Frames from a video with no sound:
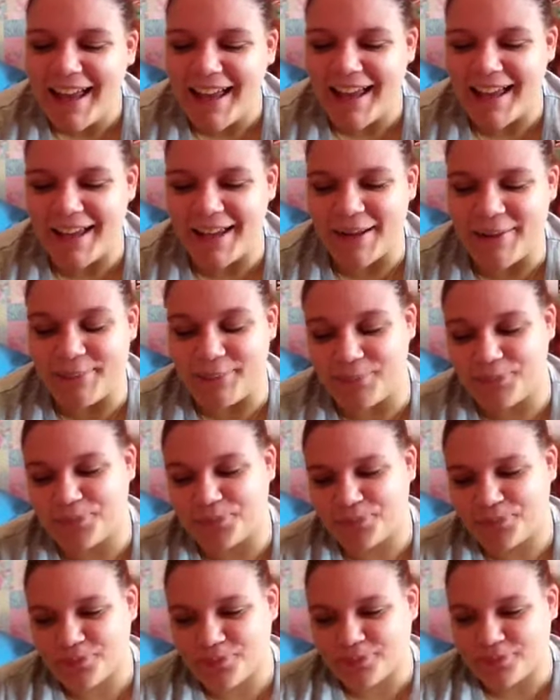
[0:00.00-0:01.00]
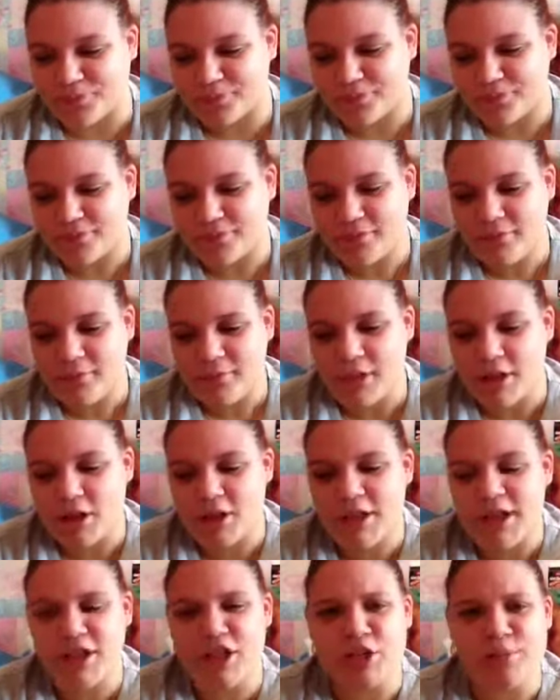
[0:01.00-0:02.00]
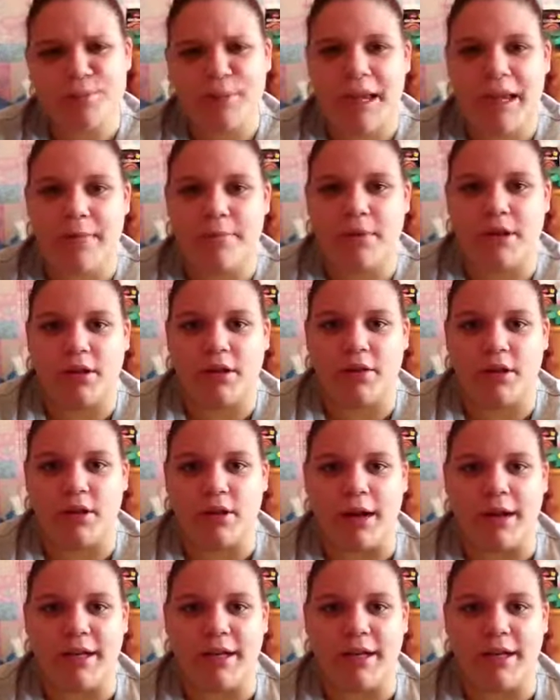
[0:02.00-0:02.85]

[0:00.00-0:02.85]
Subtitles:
So just plain milk, though.